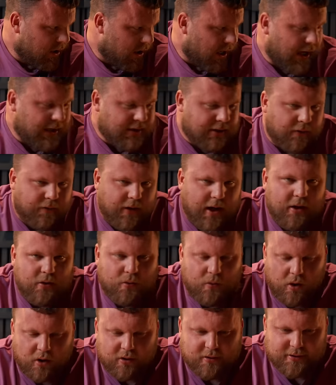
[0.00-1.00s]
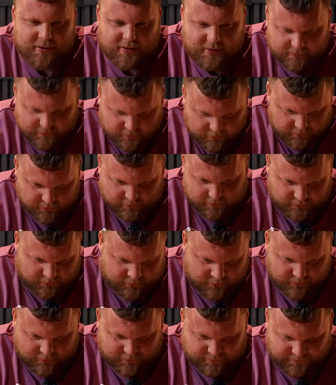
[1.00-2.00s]
the last event was
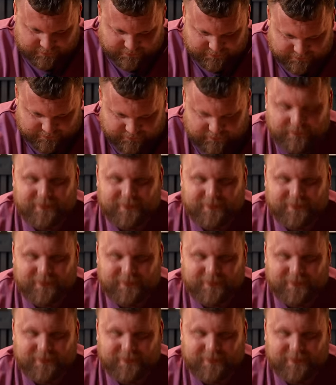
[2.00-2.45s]
the